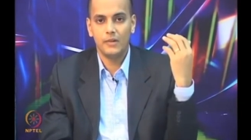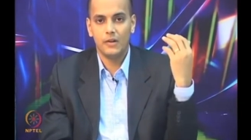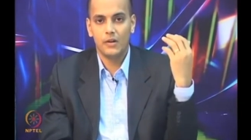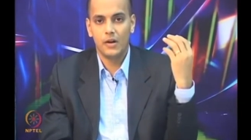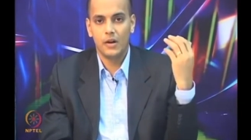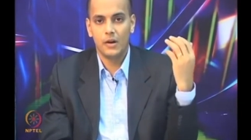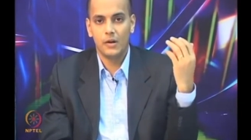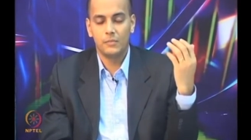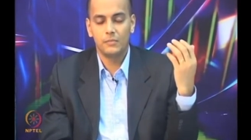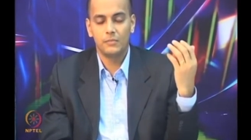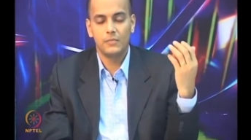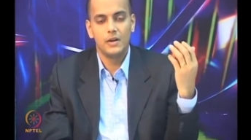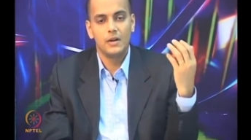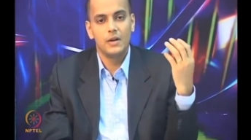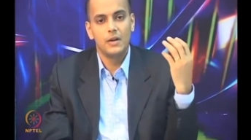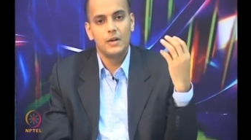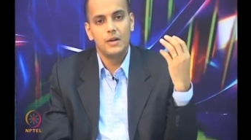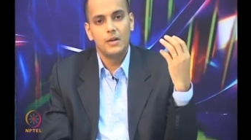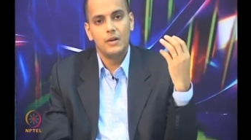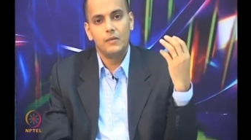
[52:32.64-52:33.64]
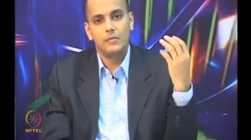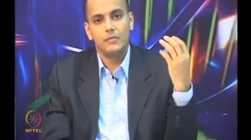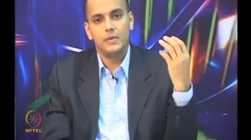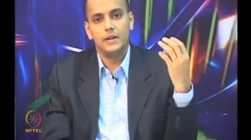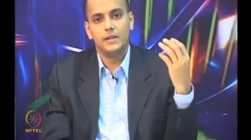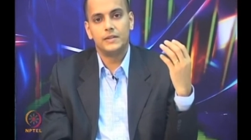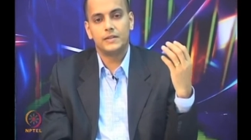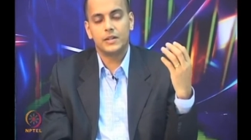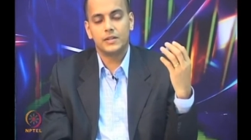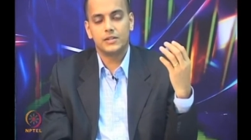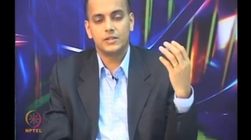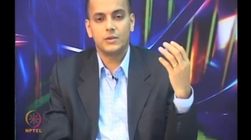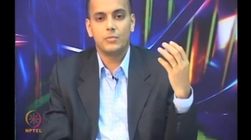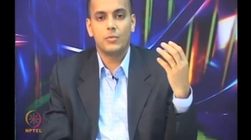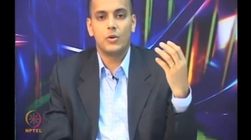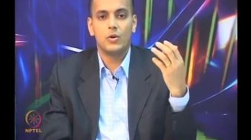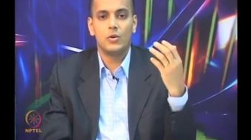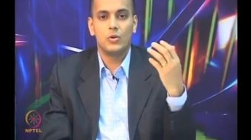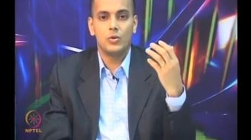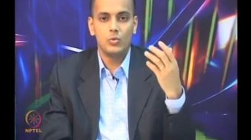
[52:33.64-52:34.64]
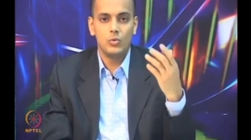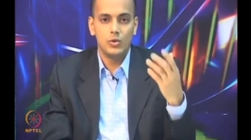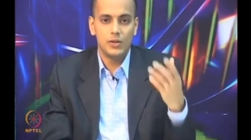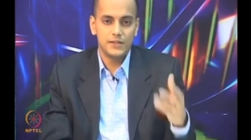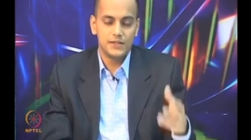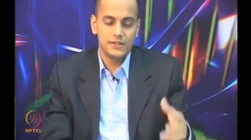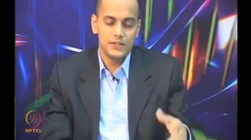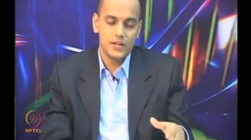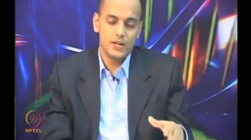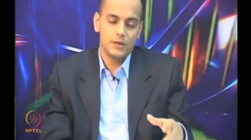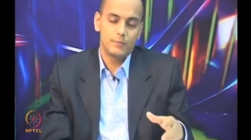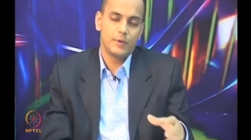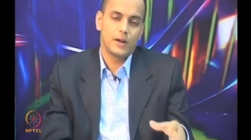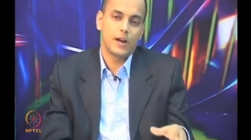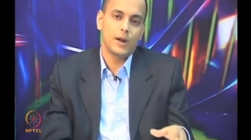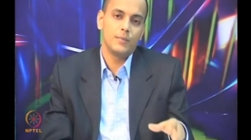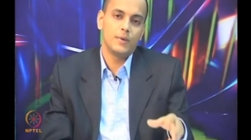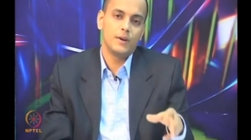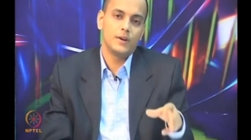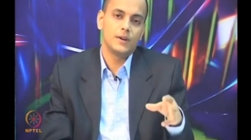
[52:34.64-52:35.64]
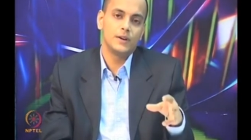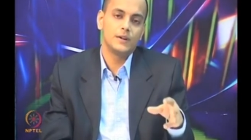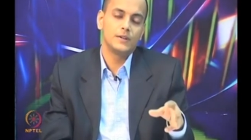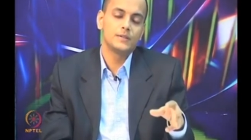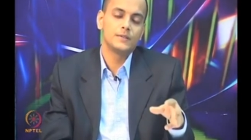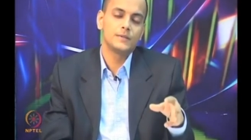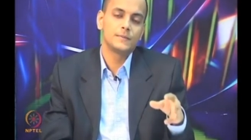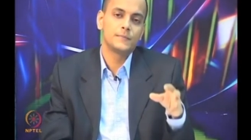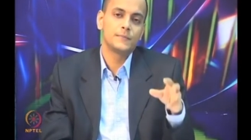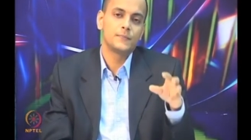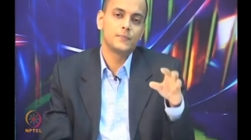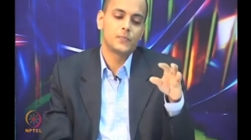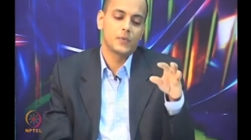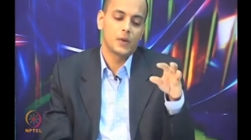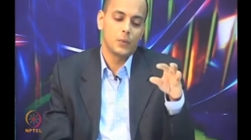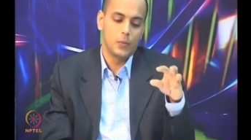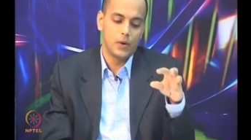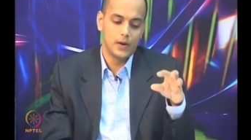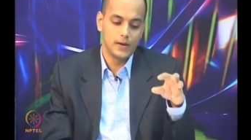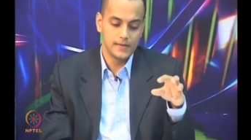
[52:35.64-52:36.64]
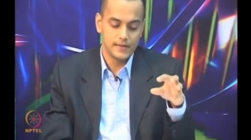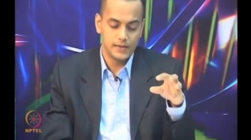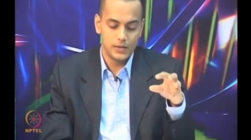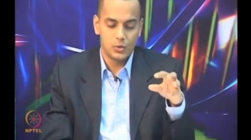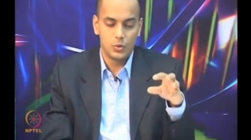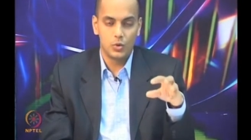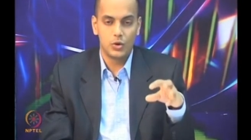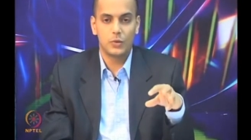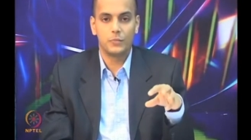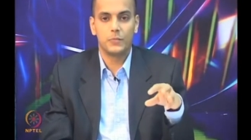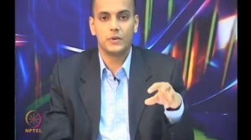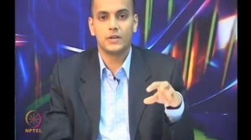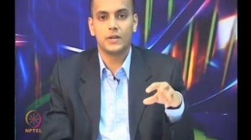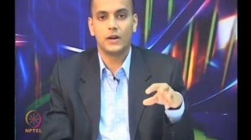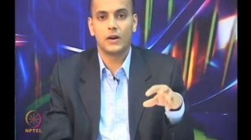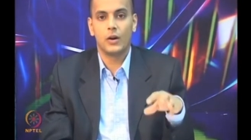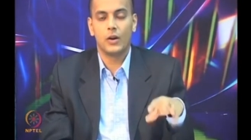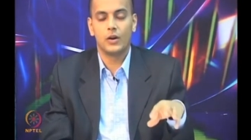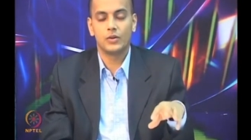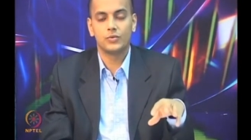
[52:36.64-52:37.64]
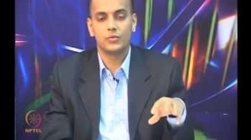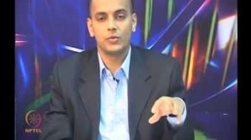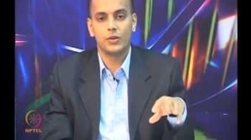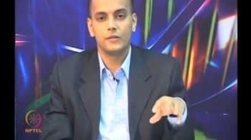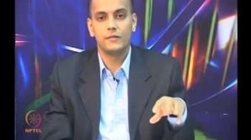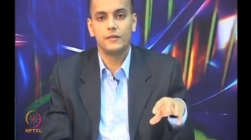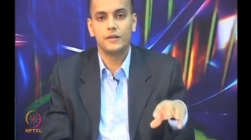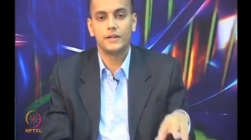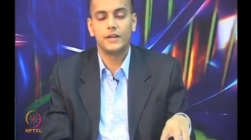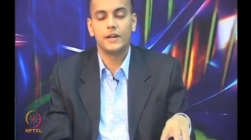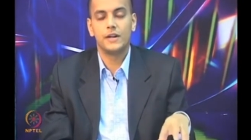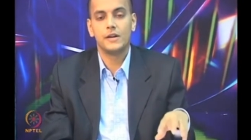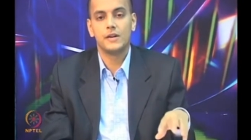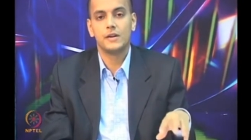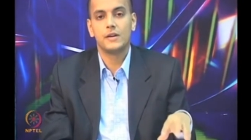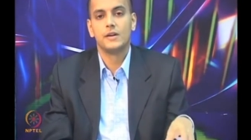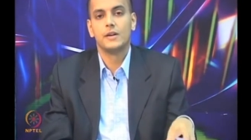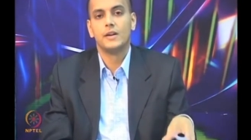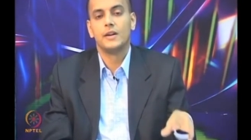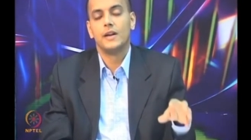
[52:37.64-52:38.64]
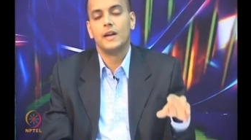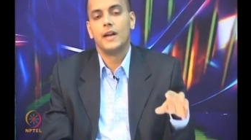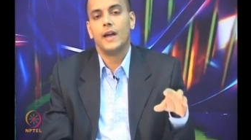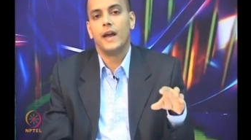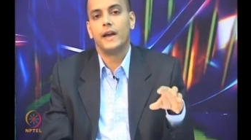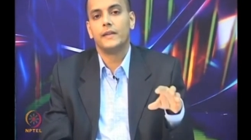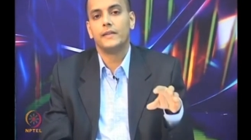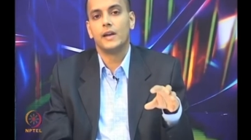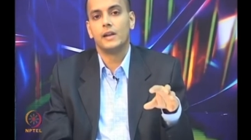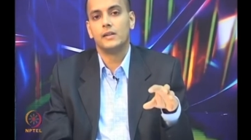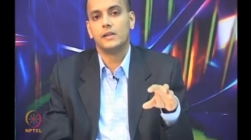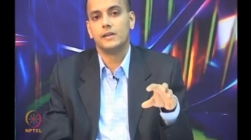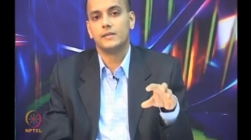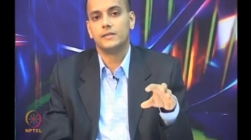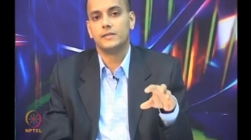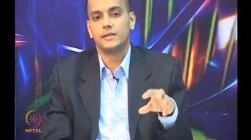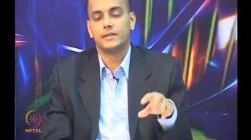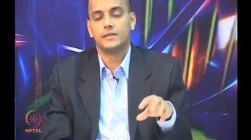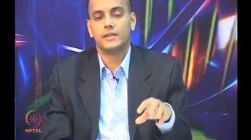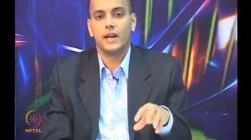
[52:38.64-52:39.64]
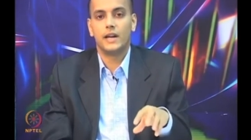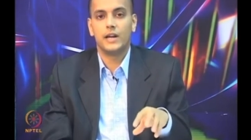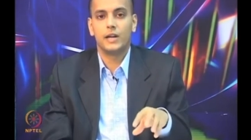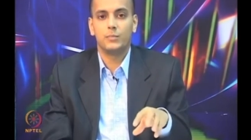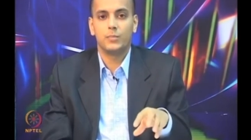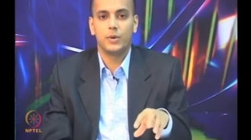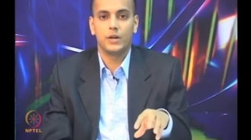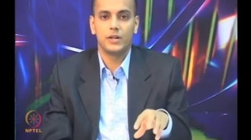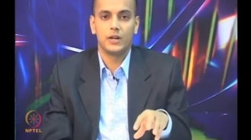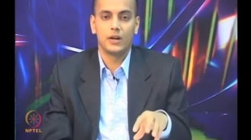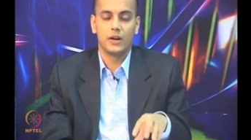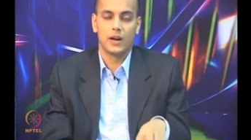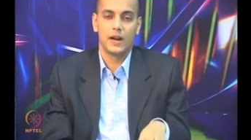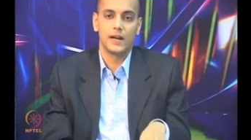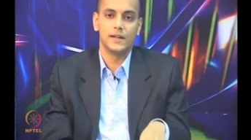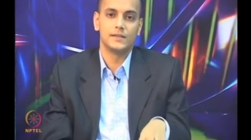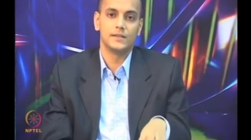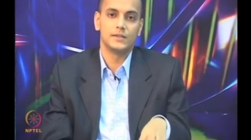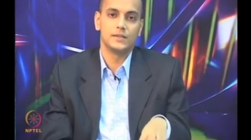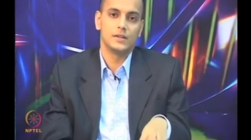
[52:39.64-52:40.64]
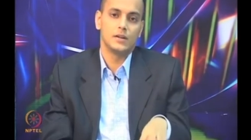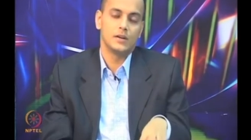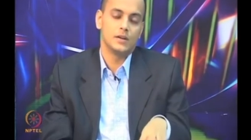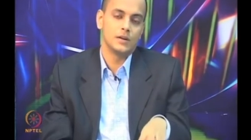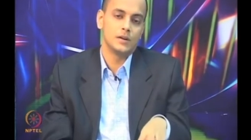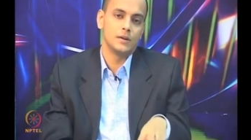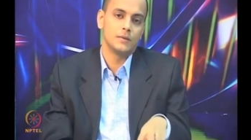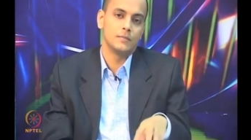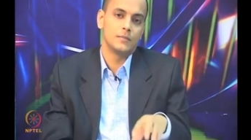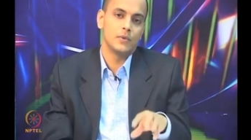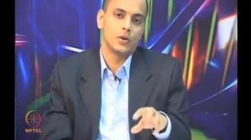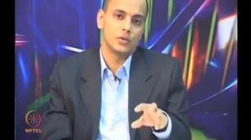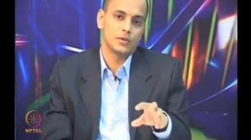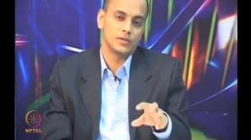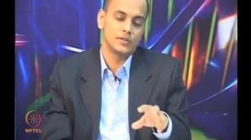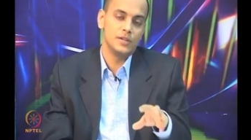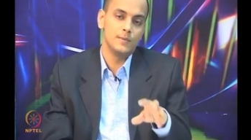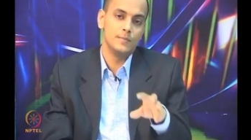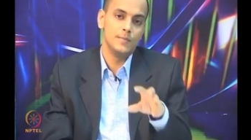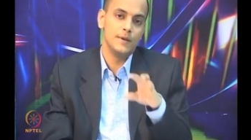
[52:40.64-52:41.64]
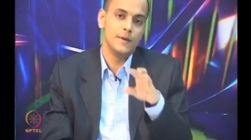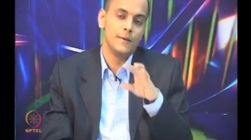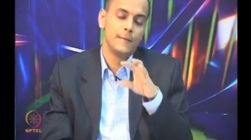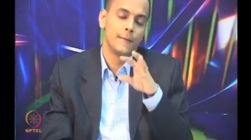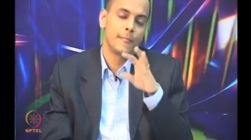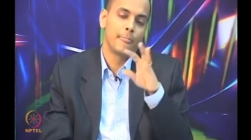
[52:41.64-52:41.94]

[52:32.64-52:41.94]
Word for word: Um, we discussed about two distinct parameters one is the total pressure loss coefficient and the other is the static pressure rise um, or CP.